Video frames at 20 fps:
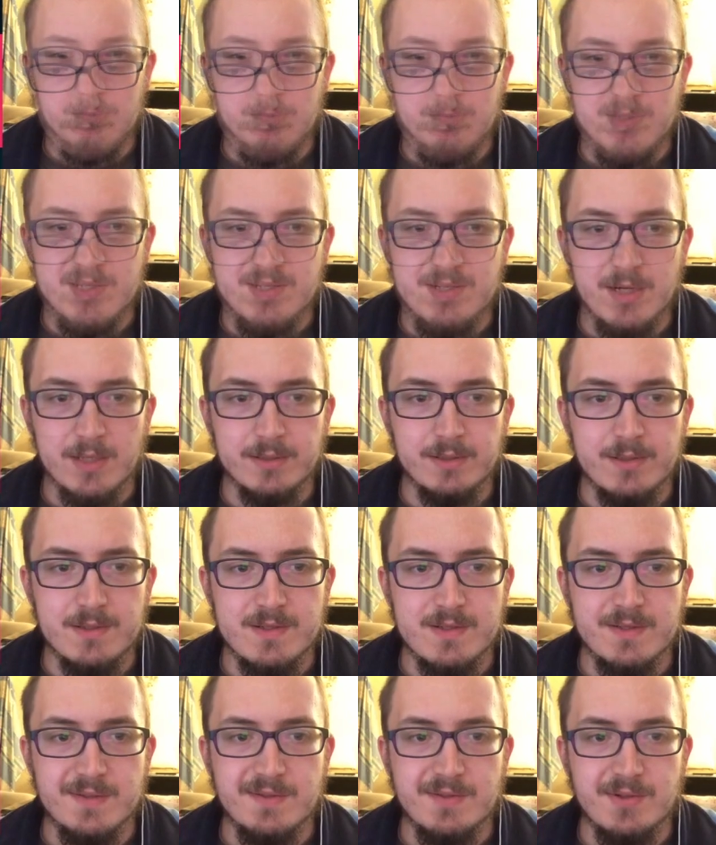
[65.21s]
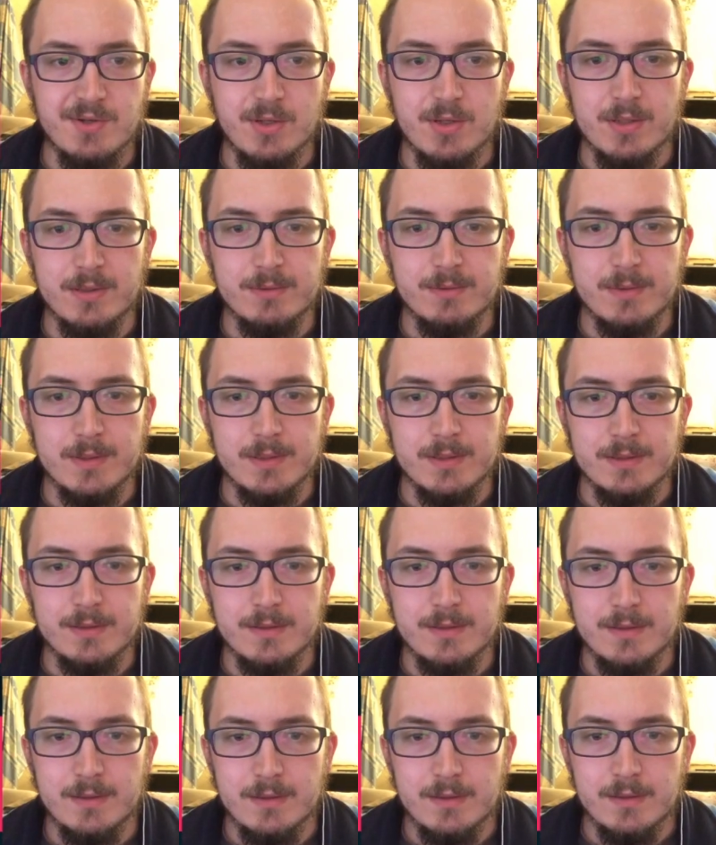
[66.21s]
Extractor is a strong
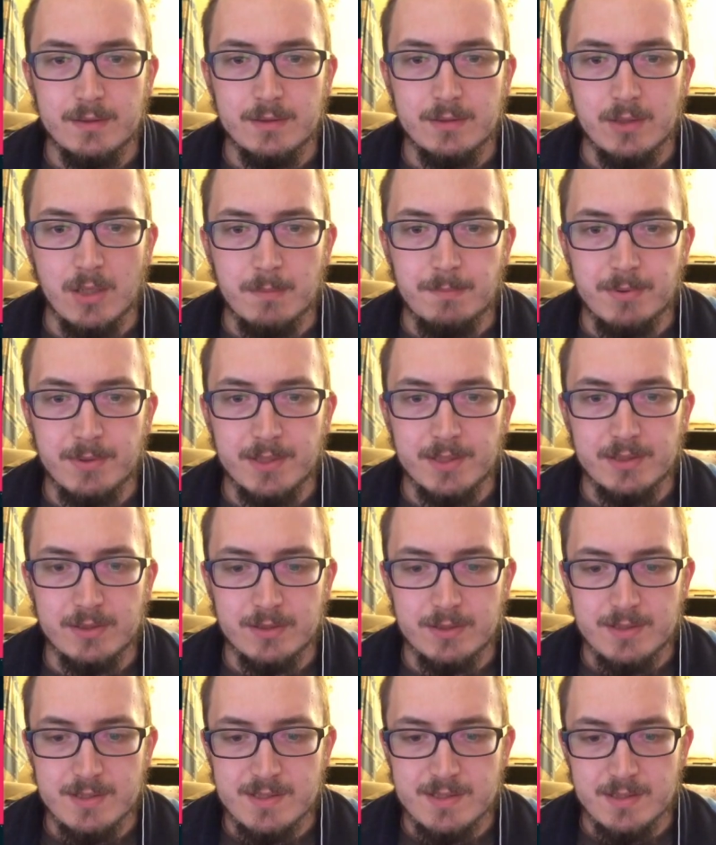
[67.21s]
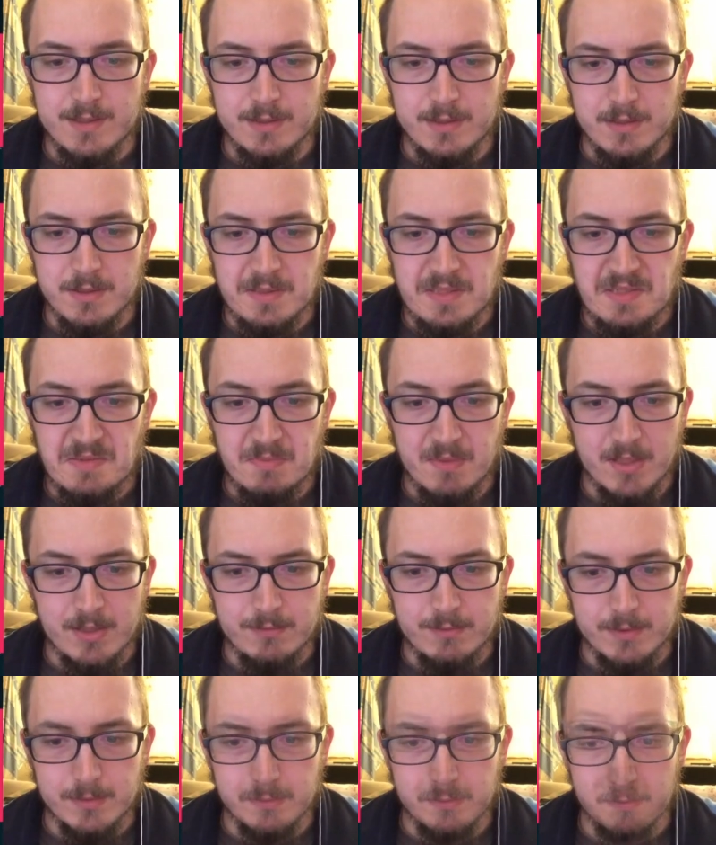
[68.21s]
one, the operator is the smart
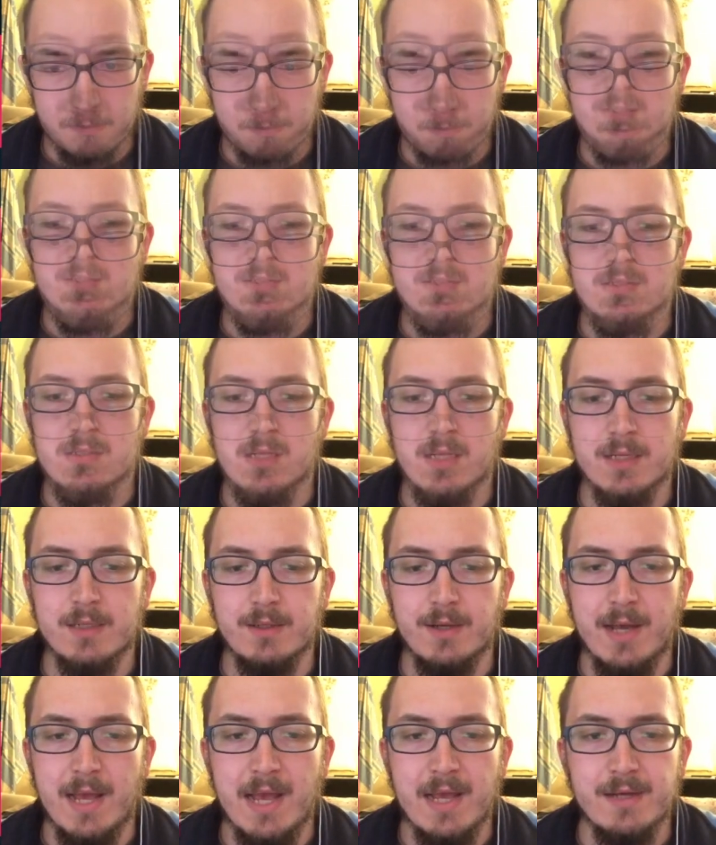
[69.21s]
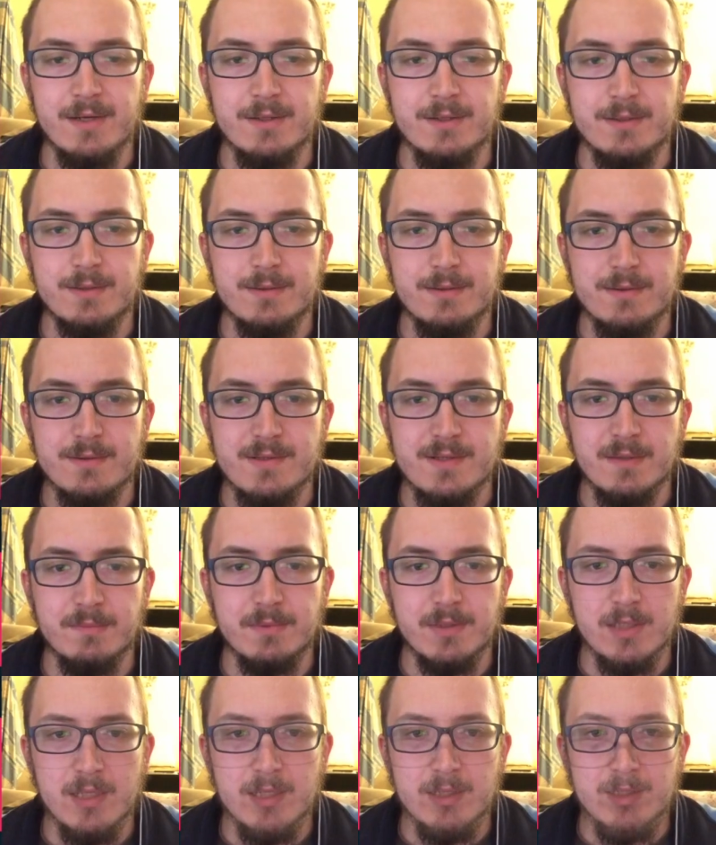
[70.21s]
one, is like a hacker or
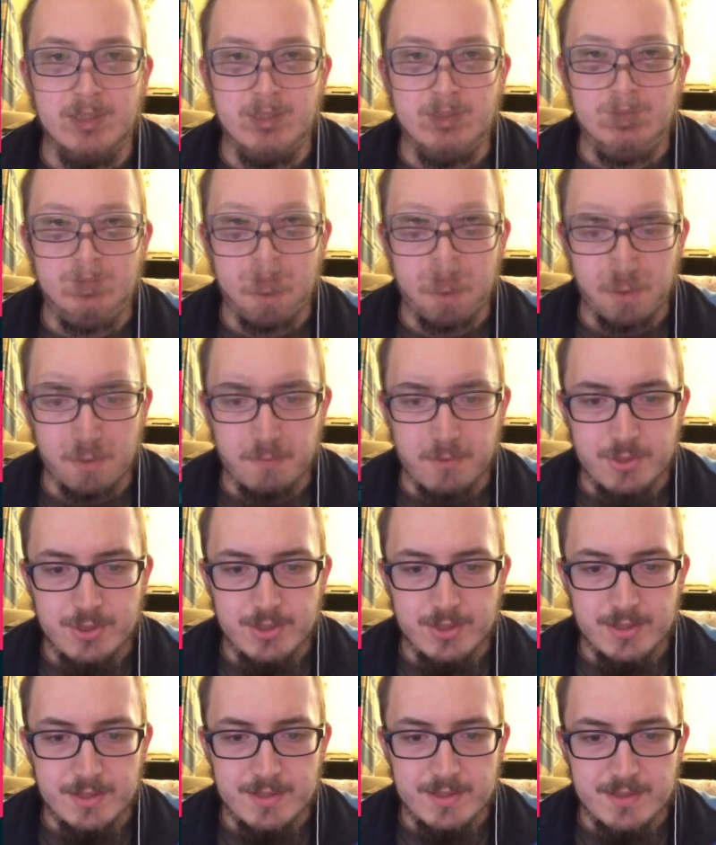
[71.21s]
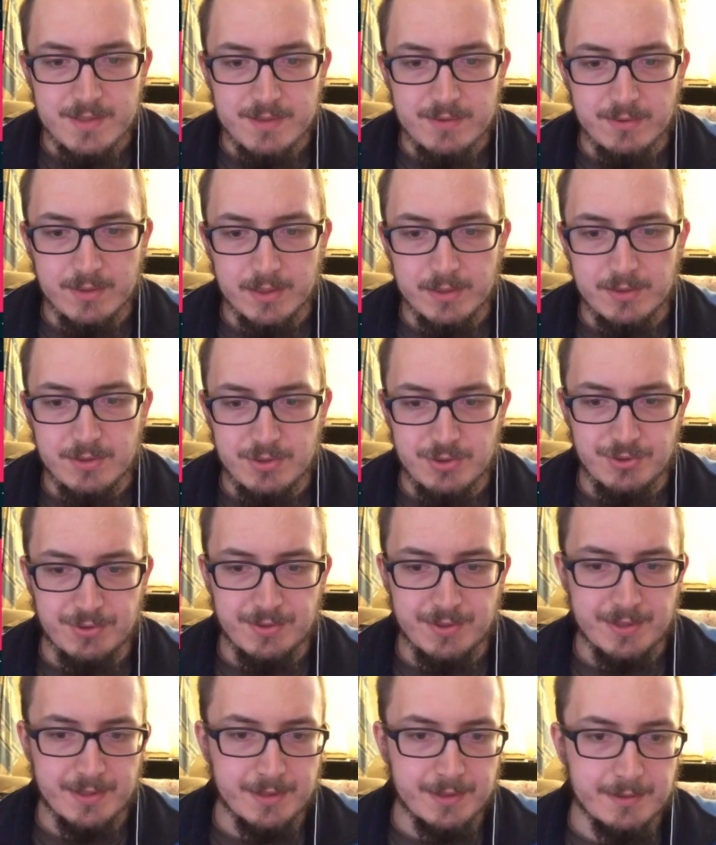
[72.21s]
something like that. The machinist is good at
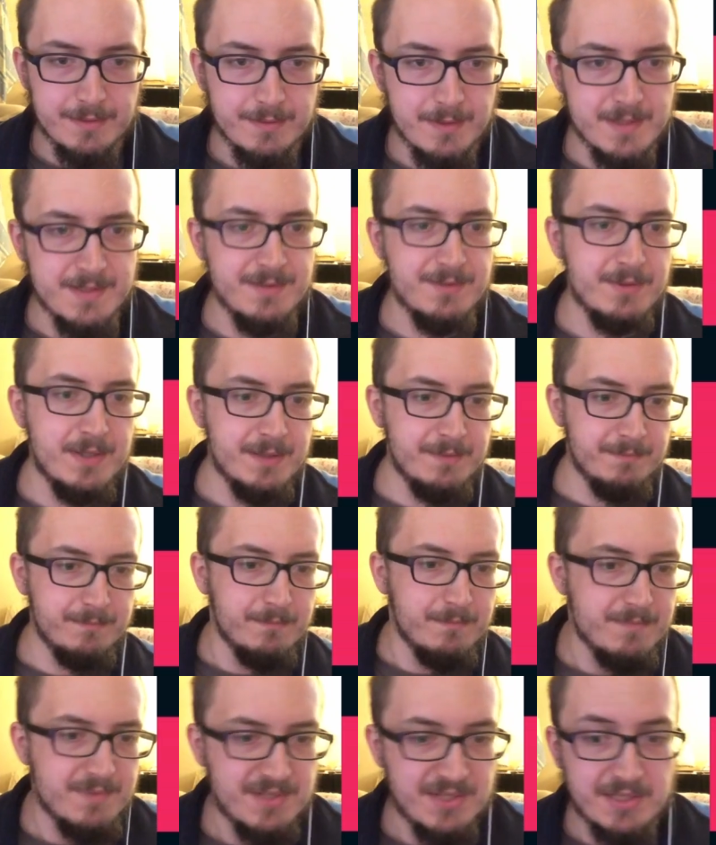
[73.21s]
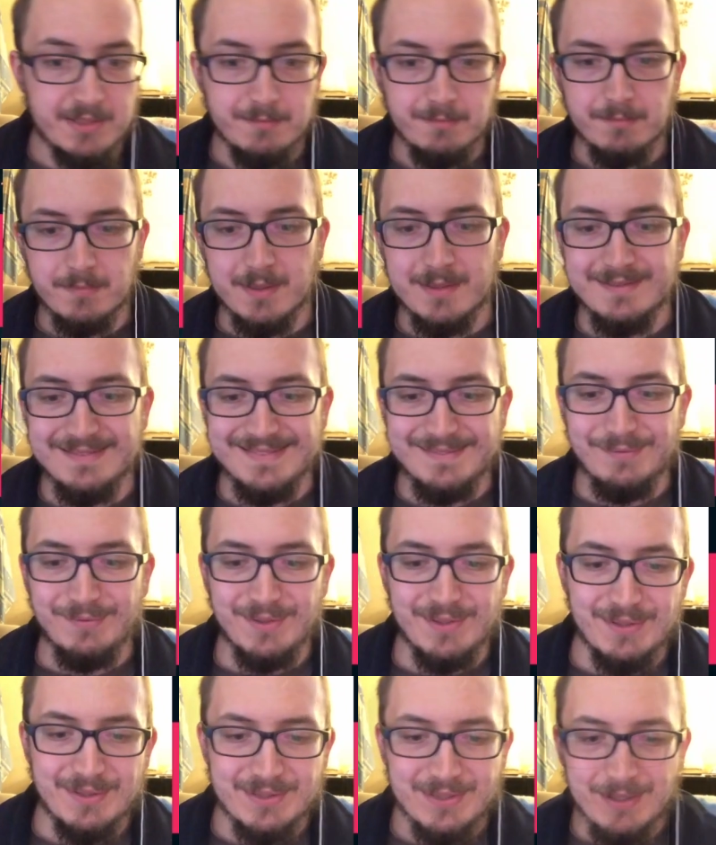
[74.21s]
engineering, as you can see and
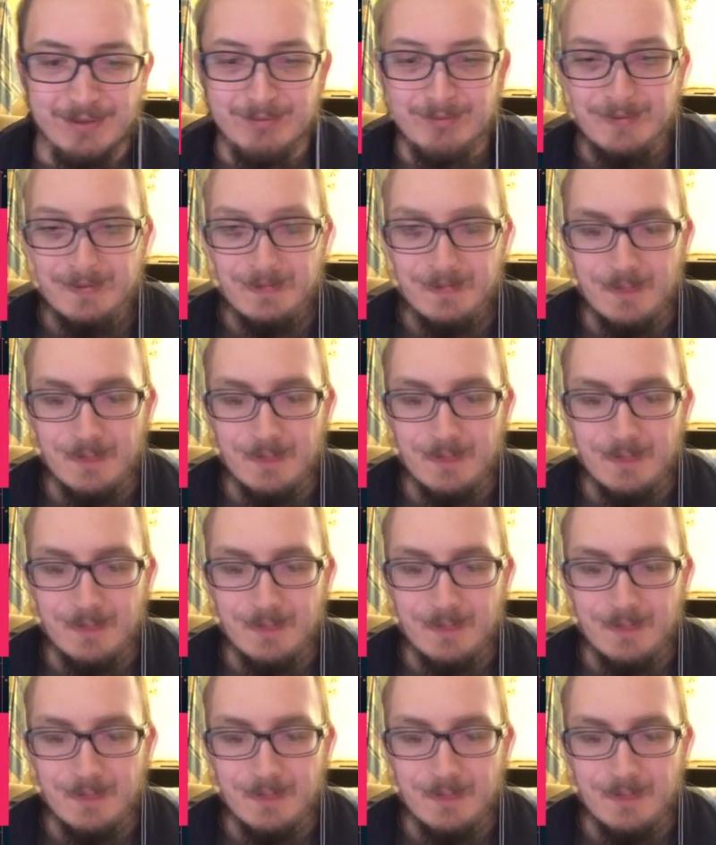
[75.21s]
figure it out.